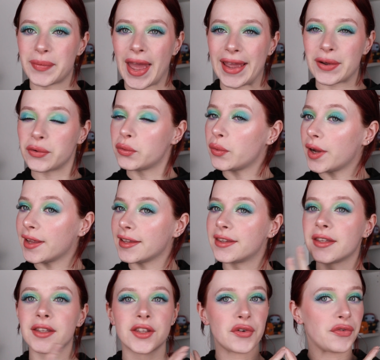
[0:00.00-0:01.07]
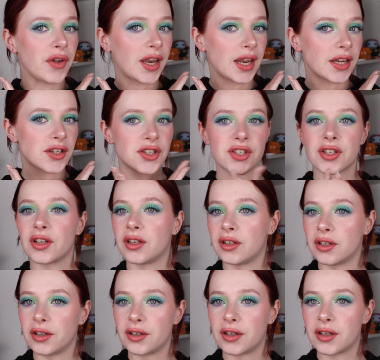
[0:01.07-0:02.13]
back with the finished
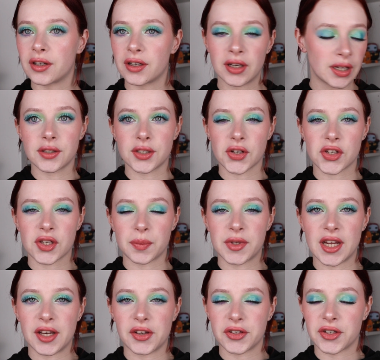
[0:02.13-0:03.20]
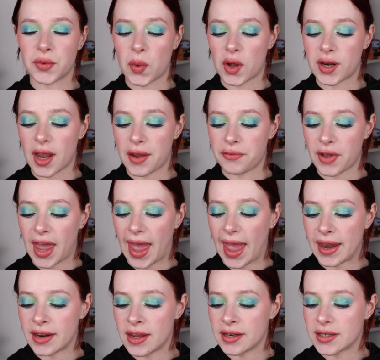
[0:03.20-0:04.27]
look. Just some details on what I've
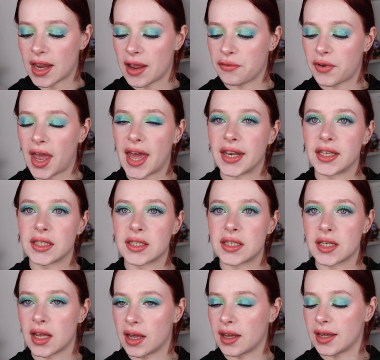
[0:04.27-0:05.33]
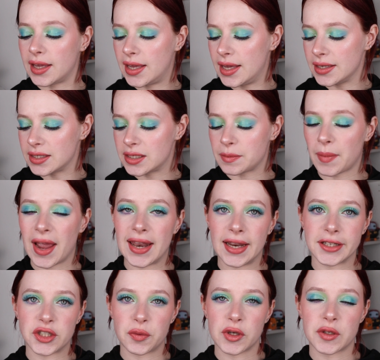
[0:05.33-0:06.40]
added. I've added Kiss My
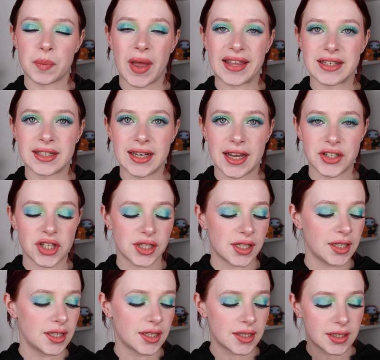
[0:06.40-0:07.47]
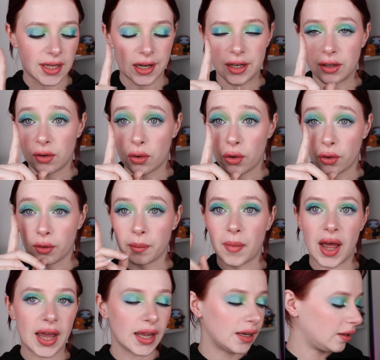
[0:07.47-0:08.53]
Lash Better Lashes in the style All
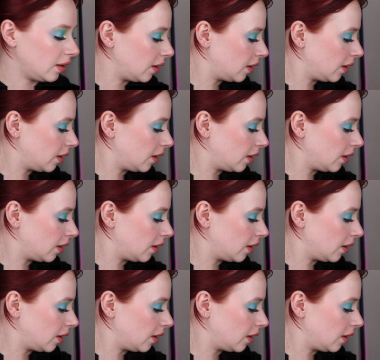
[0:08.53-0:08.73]
Mine.